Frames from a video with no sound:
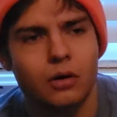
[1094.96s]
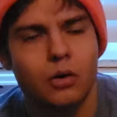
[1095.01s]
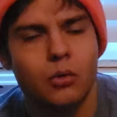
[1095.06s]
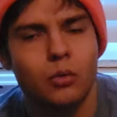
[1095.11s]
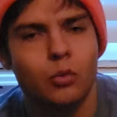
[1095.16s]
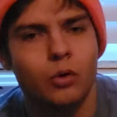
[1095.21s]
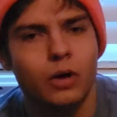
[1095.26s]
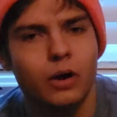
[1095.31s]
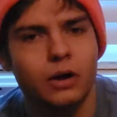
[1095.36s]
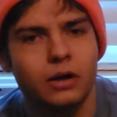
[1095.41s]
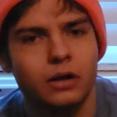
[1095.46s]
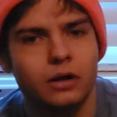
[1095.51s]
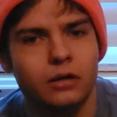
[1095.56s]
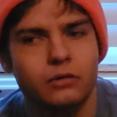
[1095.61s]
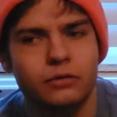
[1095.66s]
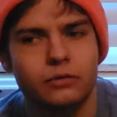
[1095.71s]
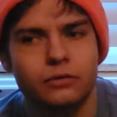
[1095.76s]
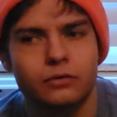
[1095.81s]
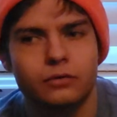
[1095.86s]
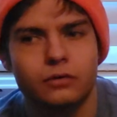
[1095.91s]
What
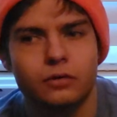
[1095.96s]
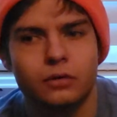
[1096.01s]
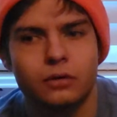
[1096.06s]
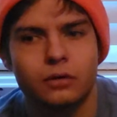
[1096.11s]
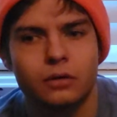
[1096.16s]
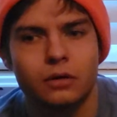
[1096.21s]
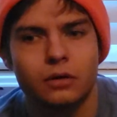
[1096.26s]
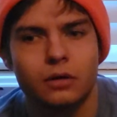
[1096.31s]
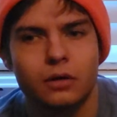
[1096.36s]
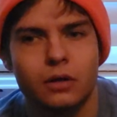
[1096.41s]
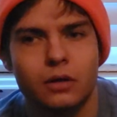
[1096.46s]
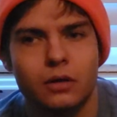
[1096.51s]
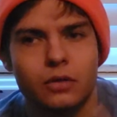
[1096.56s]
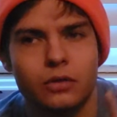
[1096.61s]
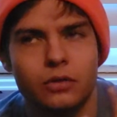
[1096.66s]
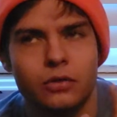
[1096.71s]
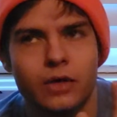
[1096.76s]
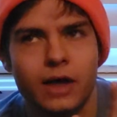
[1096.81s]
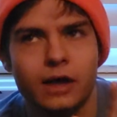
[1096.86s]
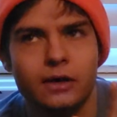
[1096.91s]
if
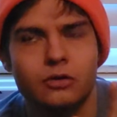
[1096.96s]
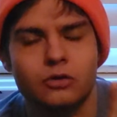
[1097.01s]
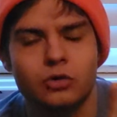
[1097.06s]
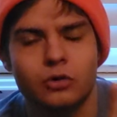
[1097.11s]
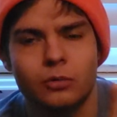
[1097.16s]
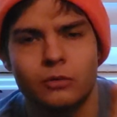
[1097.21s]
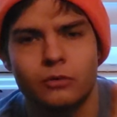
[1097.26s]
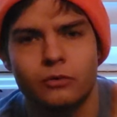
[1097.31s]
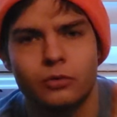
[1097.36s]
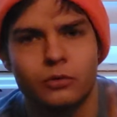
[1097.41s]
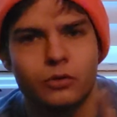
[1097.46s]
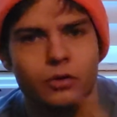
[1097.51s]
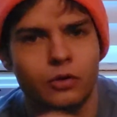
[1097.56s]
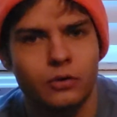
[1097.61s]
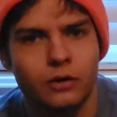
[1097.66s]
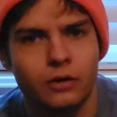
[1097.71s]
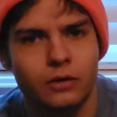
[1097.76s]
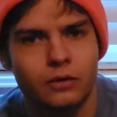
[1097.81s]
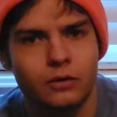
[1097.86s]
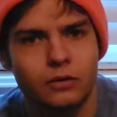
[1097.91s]
they determine for
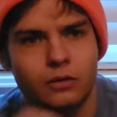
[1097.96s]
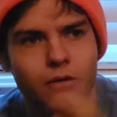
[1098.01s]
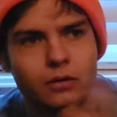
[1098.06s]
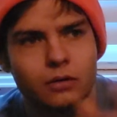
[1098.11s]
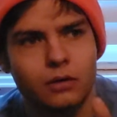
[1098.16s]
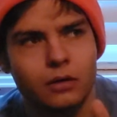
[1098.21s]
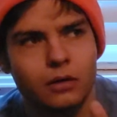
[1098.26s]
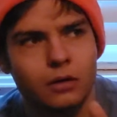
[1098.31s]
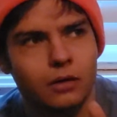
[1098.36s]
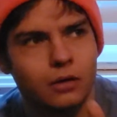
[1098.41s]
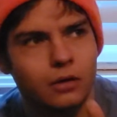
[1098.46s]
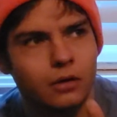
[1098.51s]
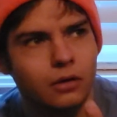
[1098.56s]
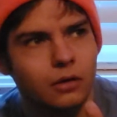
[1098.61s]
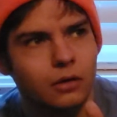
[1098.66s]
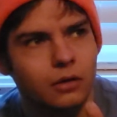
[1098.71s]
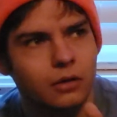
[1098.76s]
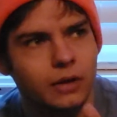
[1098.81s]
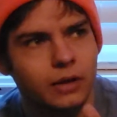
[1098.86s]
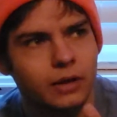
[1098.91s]
it?
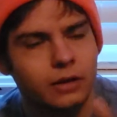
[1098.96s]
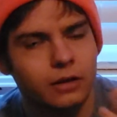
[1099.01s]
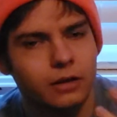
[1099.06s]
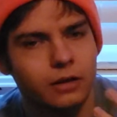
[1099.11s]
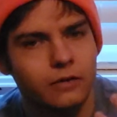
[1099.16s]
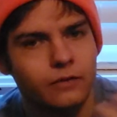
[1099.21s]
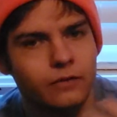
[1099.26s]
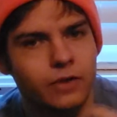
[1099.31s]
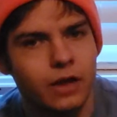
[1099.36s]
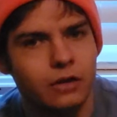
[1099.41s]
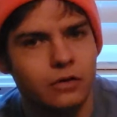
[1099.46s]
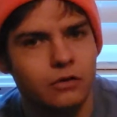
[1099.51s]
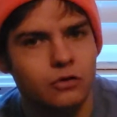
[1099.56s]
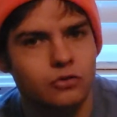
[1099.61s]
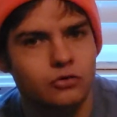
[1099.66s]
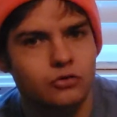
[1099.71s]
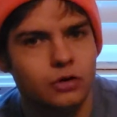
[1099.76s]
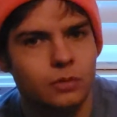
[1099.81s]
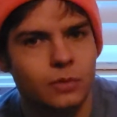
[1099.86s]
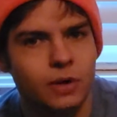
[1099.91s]
Like if they
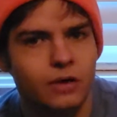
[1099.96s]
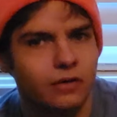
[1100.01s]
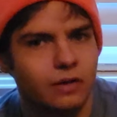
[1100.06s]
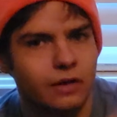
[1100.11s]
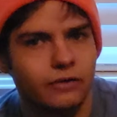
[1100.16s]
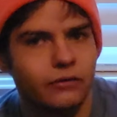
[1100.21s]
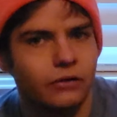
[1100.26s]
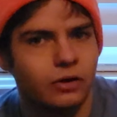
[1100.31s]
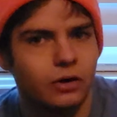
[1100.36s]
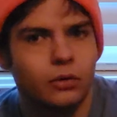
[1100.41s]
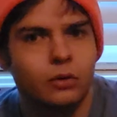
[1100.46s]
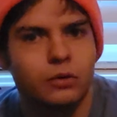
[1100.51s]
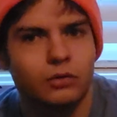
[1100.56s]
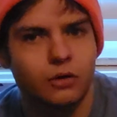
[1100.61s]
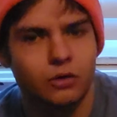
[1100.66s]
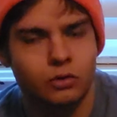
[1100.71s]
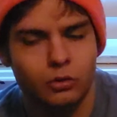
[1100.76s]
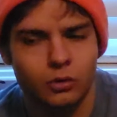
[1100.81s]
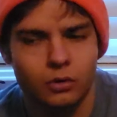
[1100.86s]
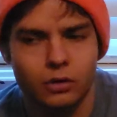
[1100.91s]
just treat me as if I don't
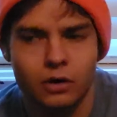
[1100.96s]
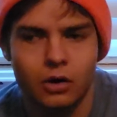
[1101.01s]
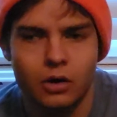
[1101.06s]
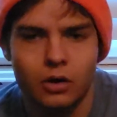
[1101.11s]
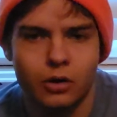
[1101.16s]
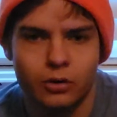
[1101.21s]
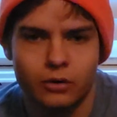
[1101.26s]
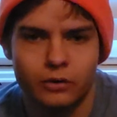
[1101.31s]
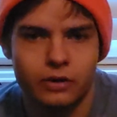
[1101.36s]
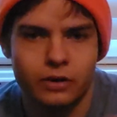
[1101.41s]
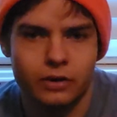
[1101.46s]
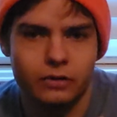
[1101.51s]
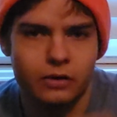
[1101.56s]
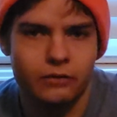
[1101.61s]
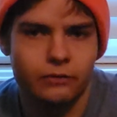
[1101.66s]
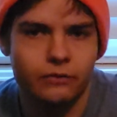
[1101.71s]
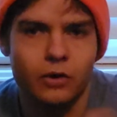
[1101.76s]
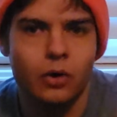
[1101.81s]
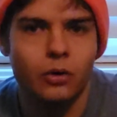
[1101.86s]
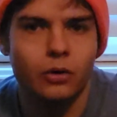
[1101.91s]
exist, or they
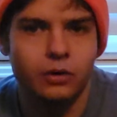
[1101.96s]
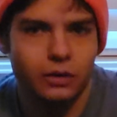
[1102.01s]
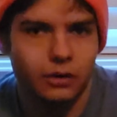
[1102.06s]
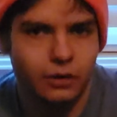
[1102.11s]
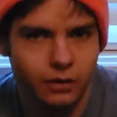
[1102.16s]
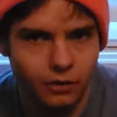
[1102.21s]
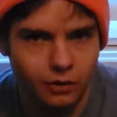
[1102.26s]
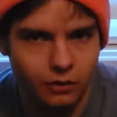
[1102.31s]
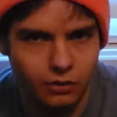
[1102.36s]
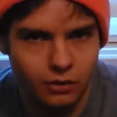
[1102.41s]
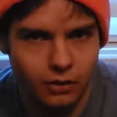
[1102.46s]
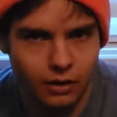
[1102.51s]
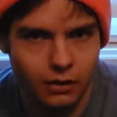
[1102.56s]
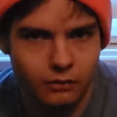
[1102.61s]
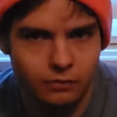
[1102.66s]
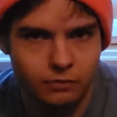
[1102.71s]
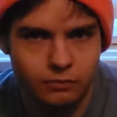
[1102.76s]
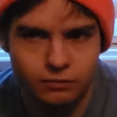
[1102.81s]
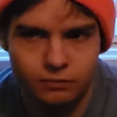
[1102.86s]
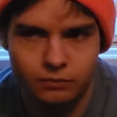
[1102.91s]
voted and they
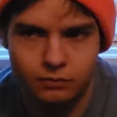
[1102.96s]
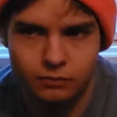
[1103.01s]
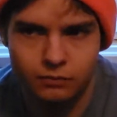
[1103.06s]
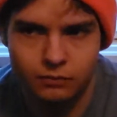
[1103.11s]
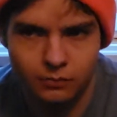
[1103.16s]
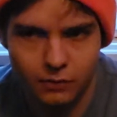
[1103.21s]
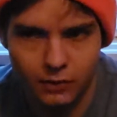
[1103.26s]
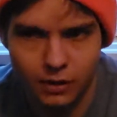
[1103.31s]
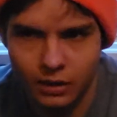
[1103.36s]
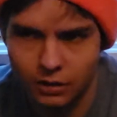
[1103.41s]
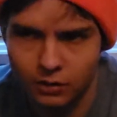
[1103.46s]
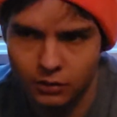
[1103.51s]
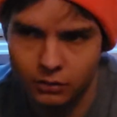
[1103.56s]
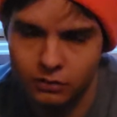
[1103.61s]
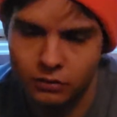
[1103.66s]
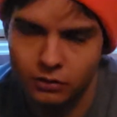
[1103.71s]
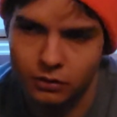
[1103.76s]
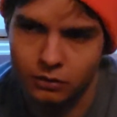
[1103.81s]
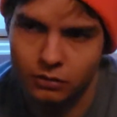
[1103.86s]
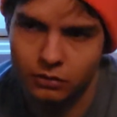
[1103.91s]
said I don't
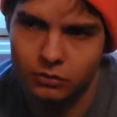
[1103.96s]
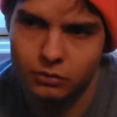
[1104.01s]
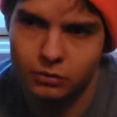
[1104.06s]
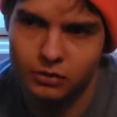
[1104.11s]
exist.